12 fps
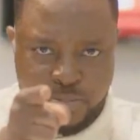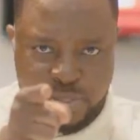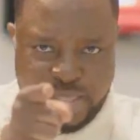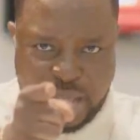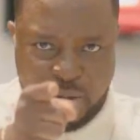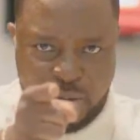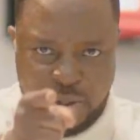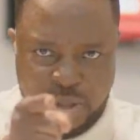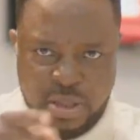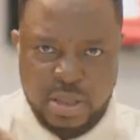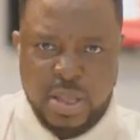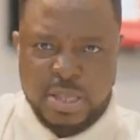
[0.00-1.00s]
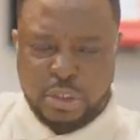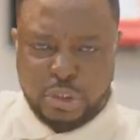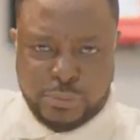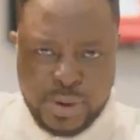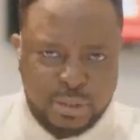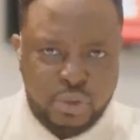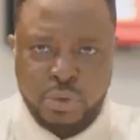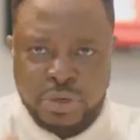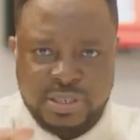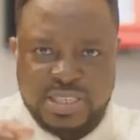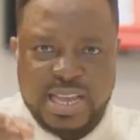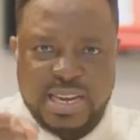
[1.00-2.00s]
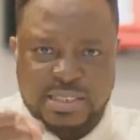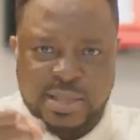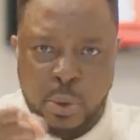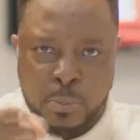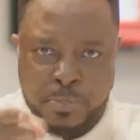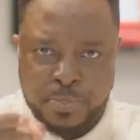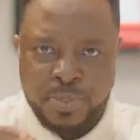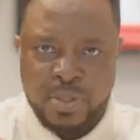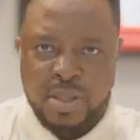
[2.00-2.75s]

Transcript: Now, straight to Christiana's home.